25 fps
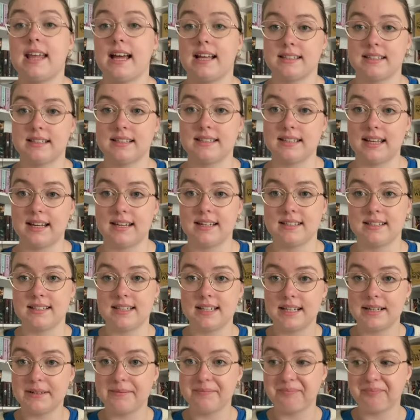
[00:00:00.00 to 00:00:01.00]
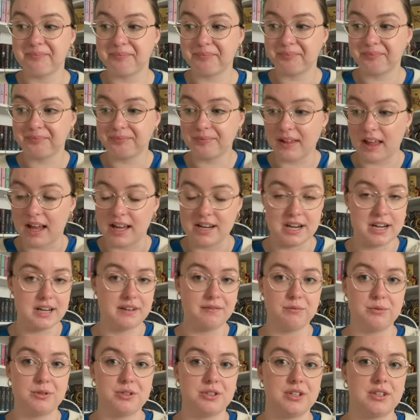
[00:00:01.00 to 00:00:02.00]
insanity. I don't
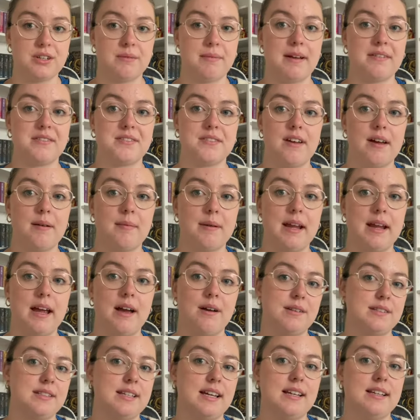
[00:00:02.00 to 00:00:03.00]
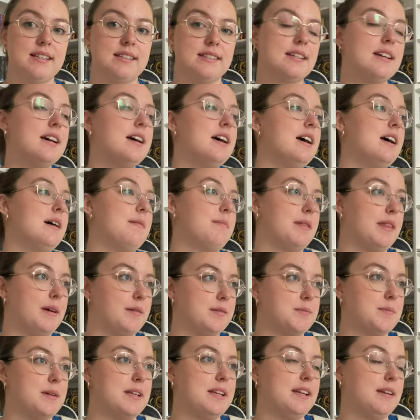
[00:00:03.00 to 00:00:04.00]
even want to do the maths of how many hours that is, but that was
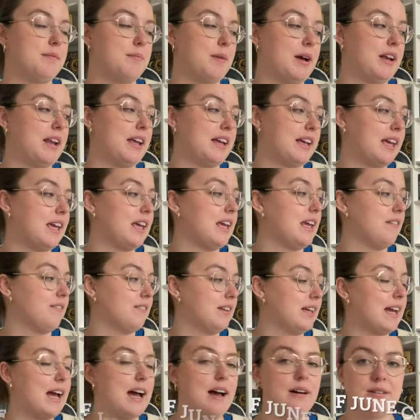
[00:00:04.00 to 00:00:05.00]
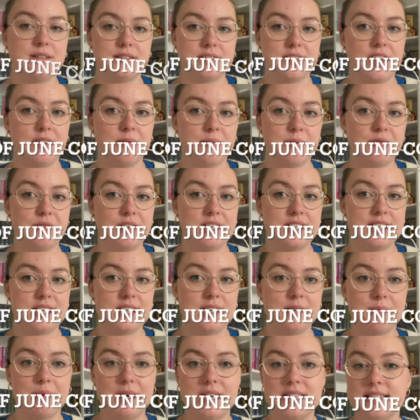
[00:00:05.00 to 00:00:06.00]
mainly in my like evening hours that I've been
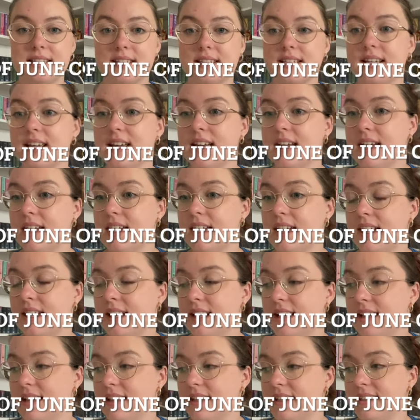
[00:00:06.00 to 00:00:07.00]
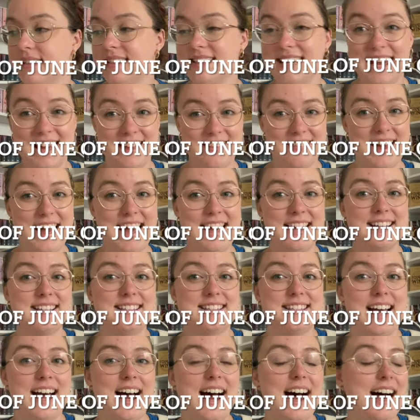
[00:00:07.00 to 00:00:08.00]
reading. But yeah, that is
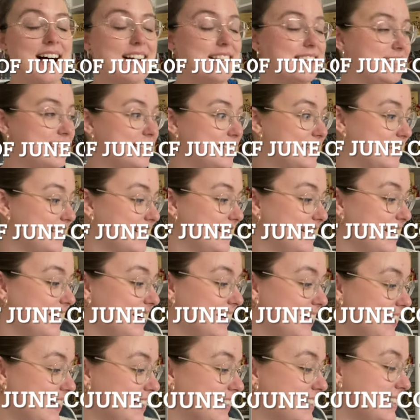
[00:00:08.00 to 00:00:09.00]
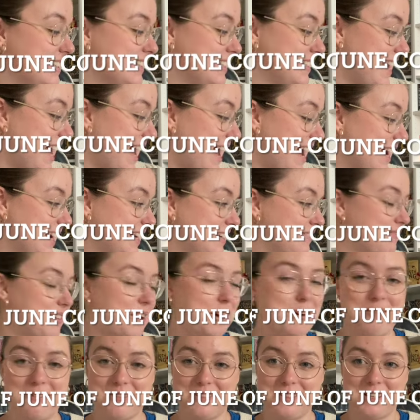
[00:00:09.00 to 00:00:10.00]
actually insane, but
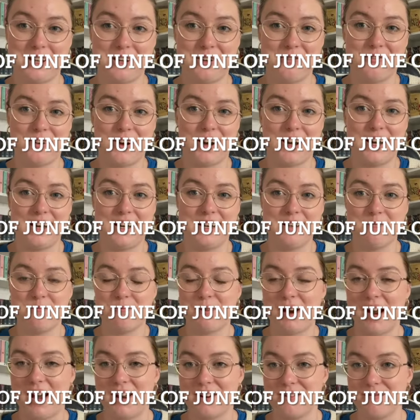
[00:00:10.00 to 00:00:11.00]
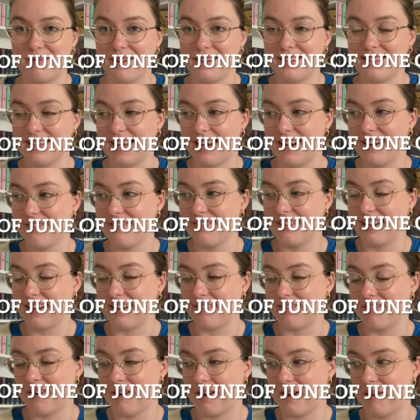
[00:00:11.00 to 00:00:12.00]
also very proud of myself. Like,
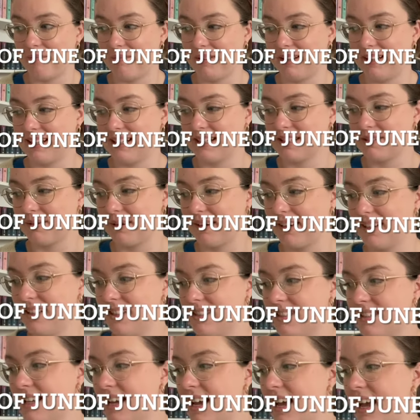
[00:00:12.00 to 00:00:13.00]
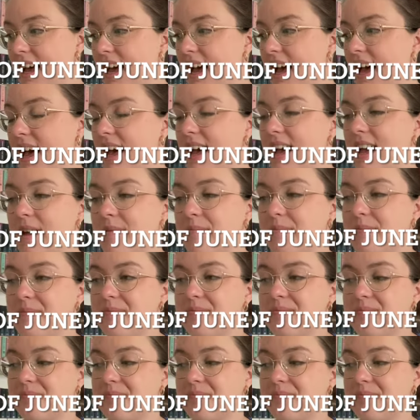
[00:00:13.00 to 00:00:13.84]
what a humbling experience. But